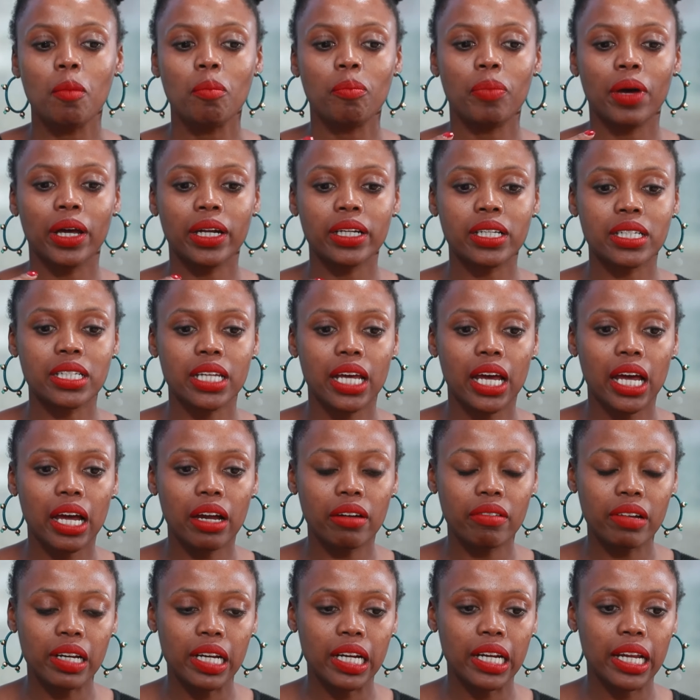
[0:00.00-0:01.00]
But I
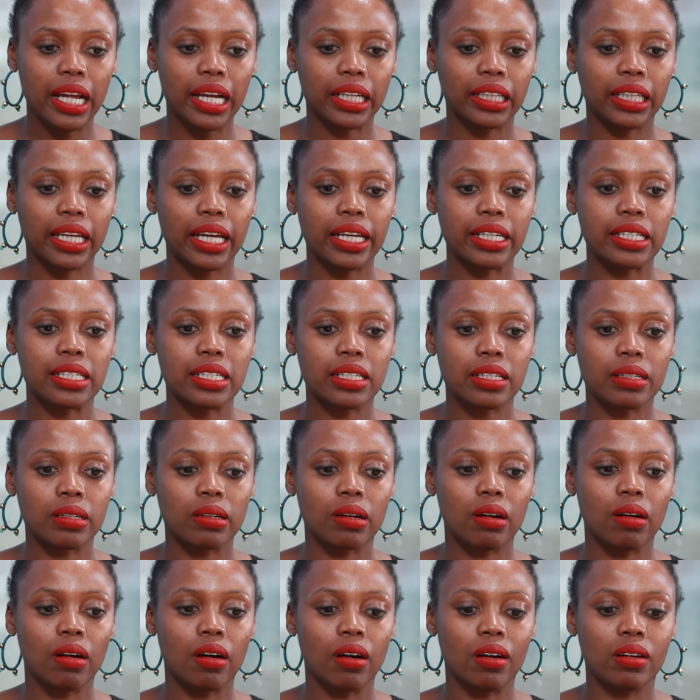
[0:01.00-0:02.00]
really like the idea
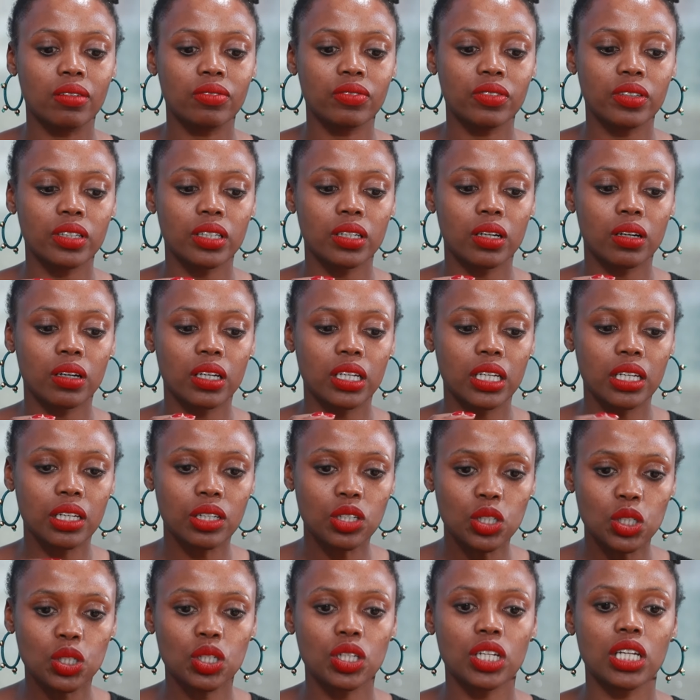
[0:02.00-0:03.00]
of
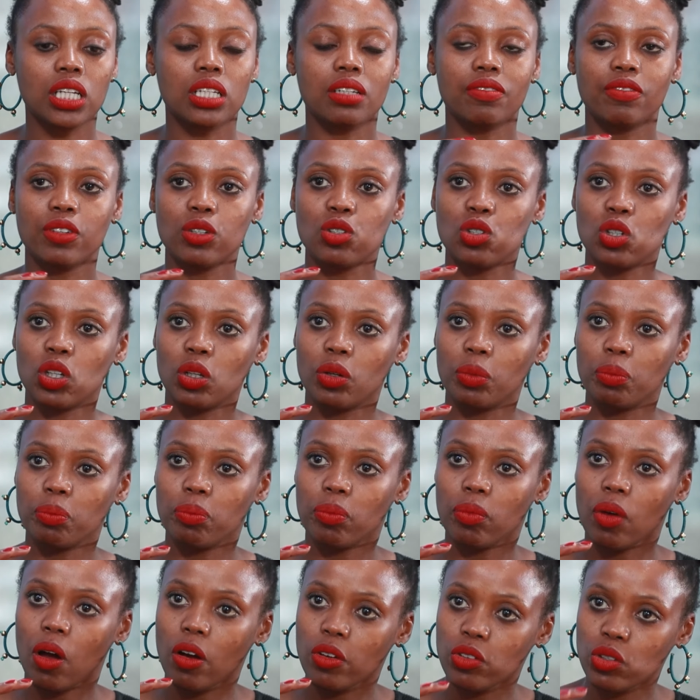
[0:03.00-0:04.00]
each individual
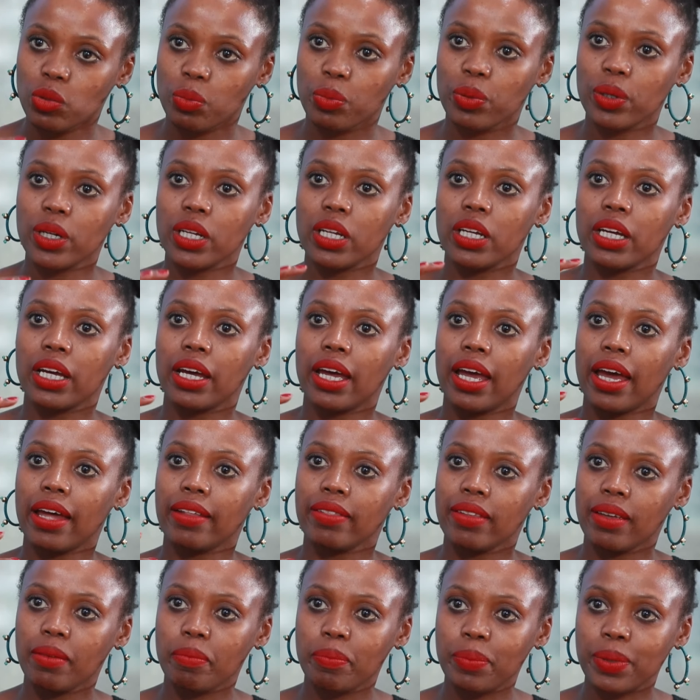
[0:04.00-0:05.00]
entrepreneur
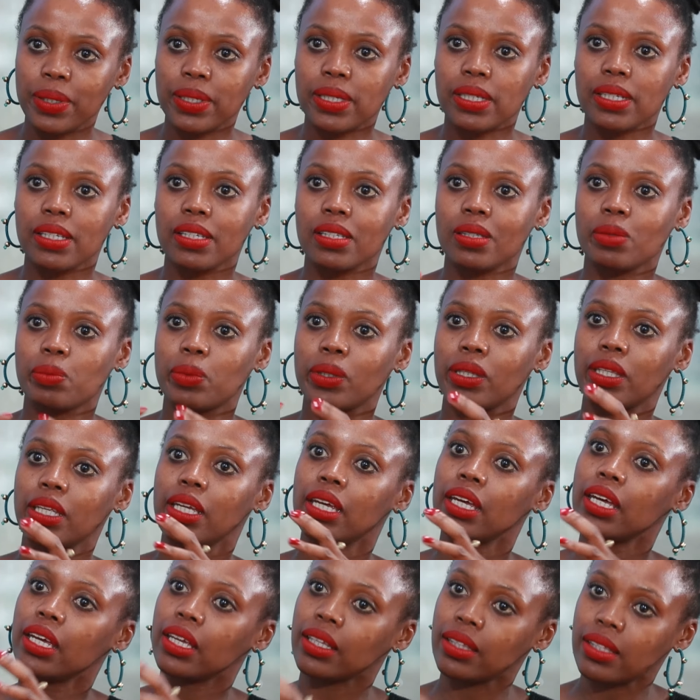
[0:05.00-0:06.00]
and their business with
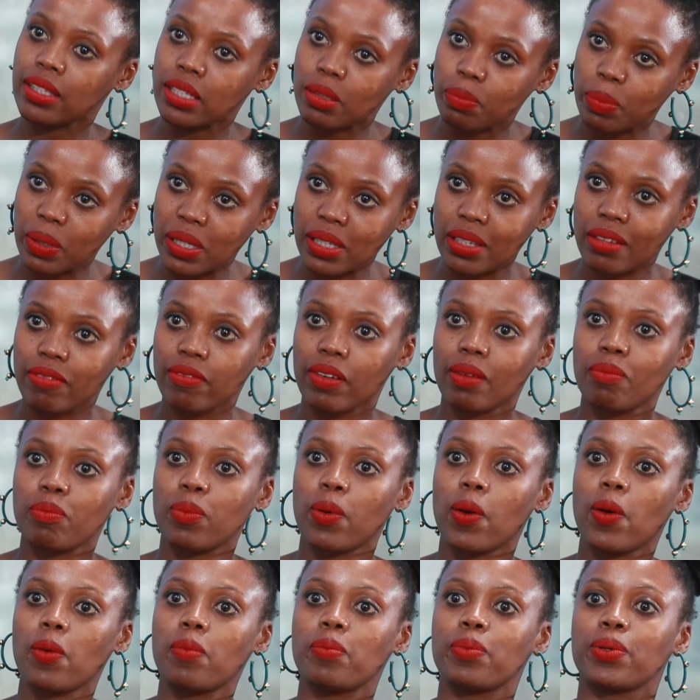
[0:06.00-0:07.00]
its specific
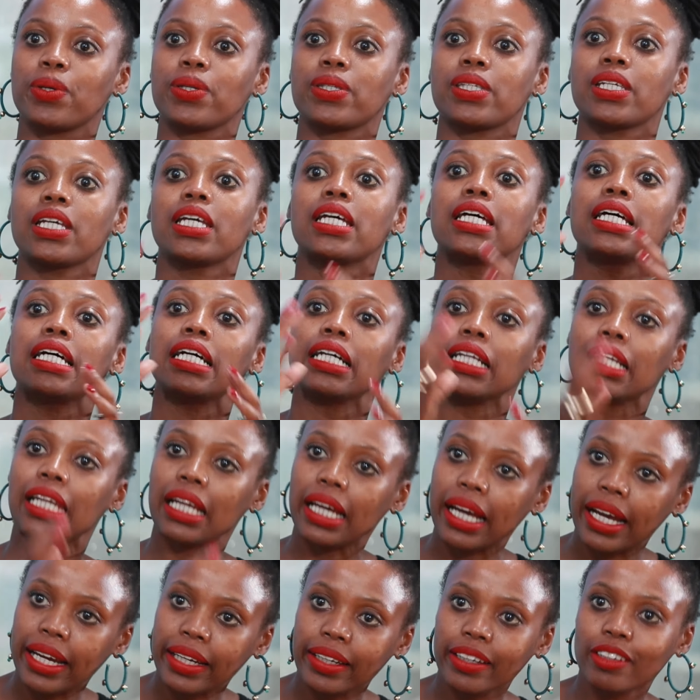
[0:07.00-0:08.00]
purpose
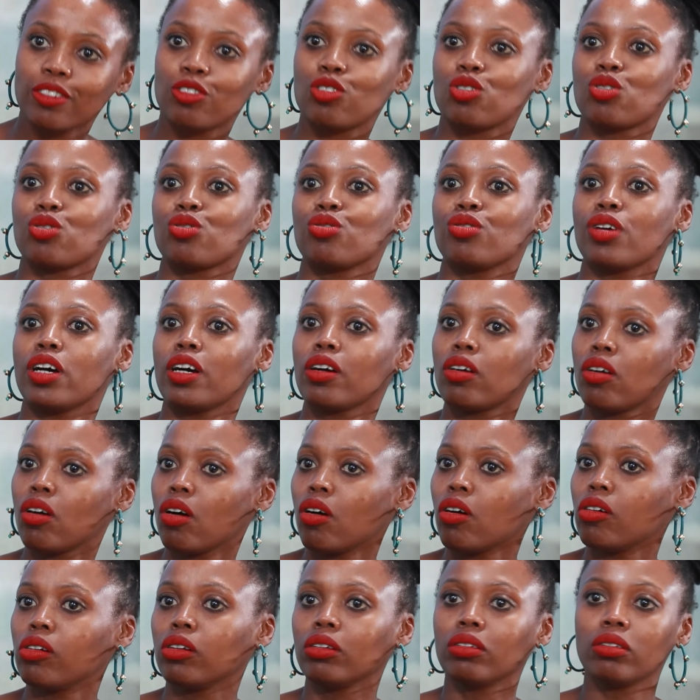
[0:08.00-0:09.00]
aligning to a
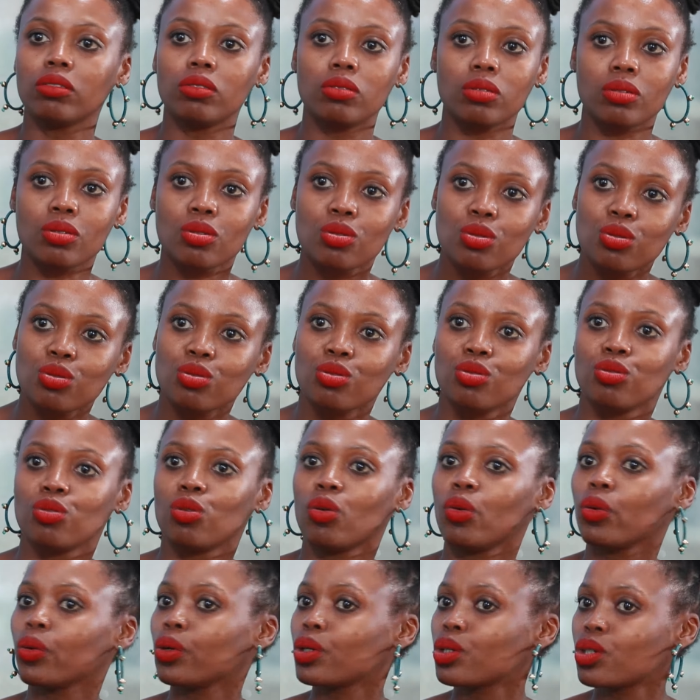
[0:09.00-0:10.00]
goal or two
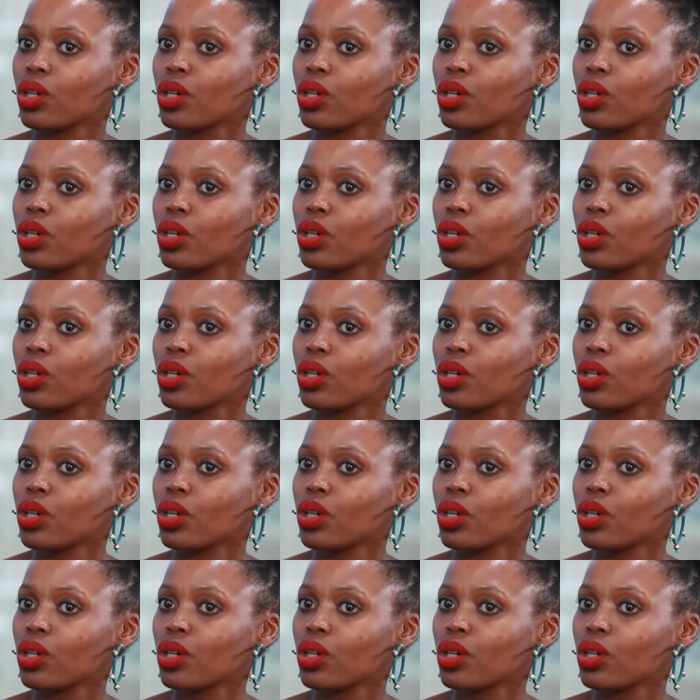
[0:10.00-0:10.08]
or a